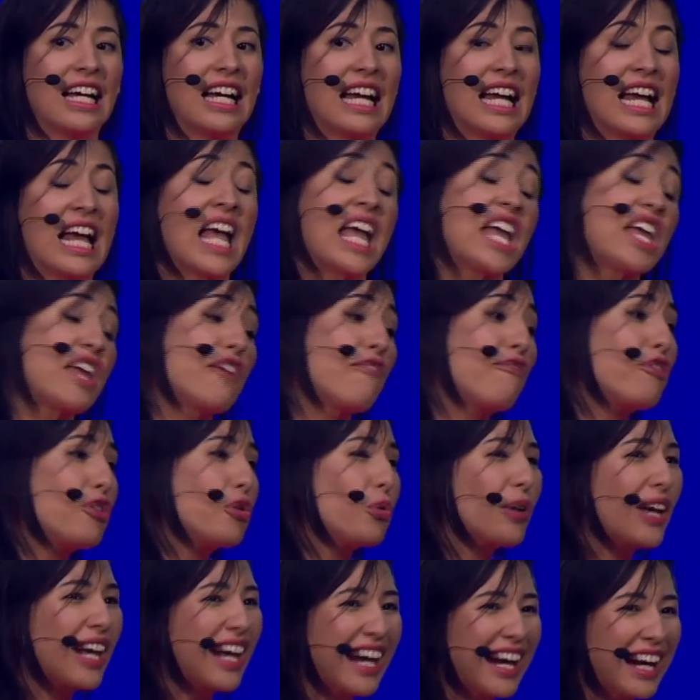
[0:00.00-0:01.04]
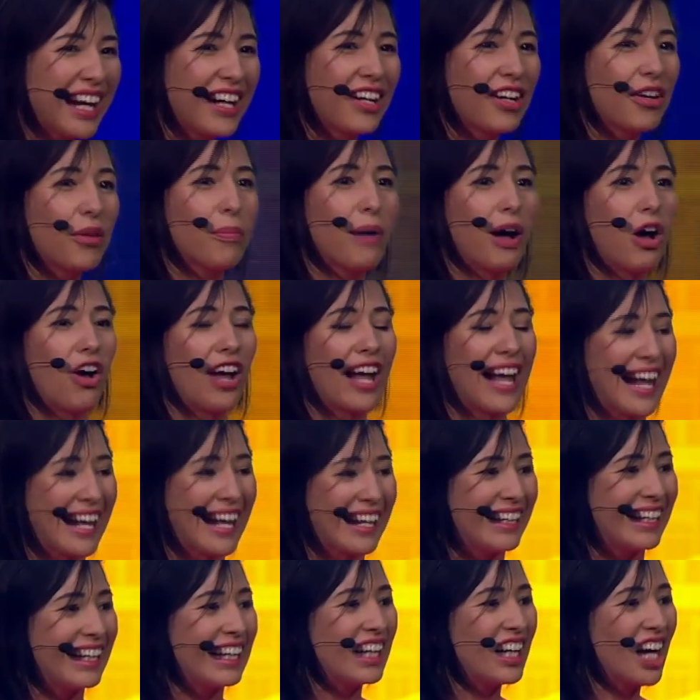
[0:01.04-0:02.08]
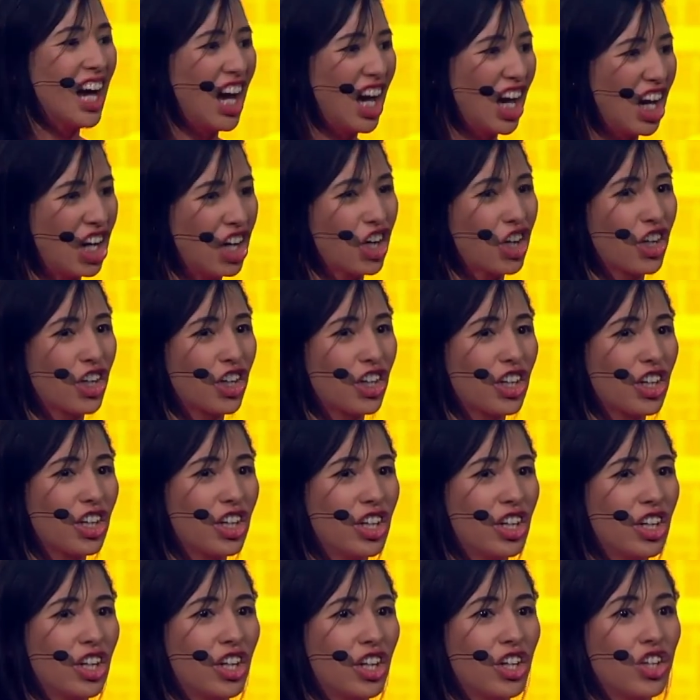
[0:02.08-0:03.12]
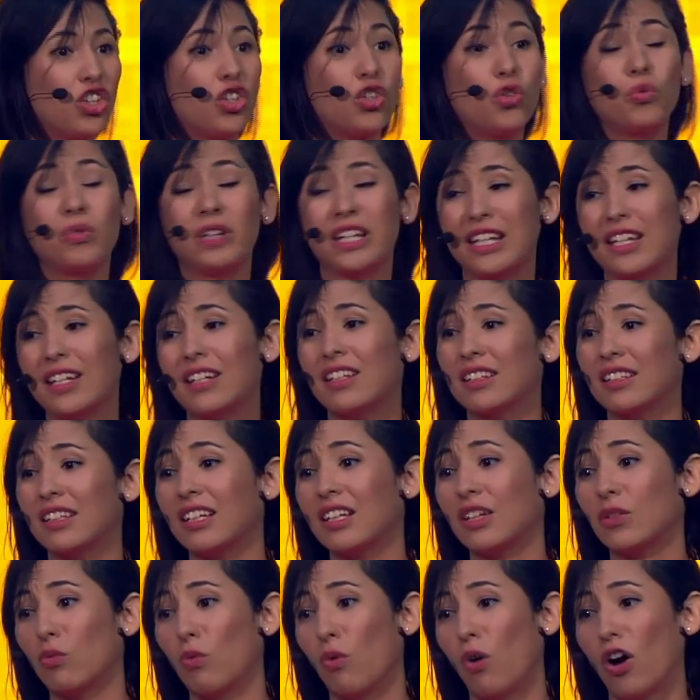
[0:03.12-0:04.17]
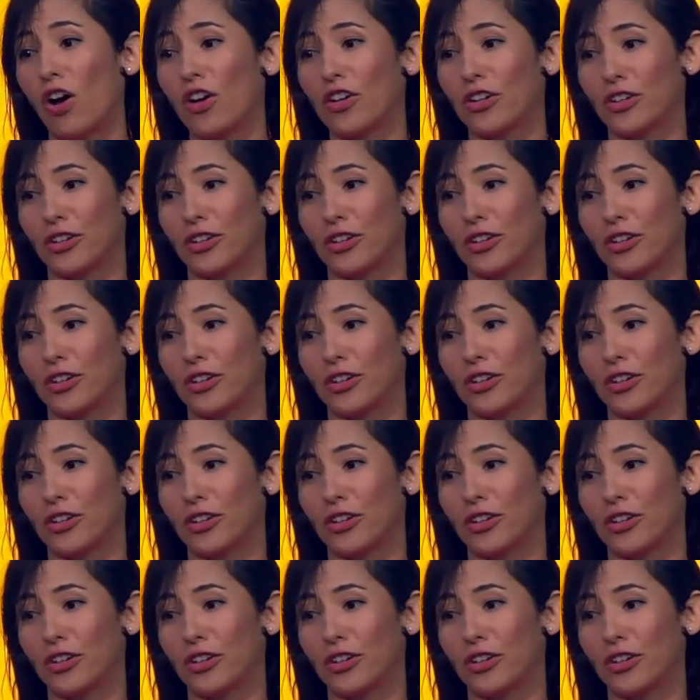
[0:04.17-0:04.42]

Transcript: If you care about ending hunger, you need clean water.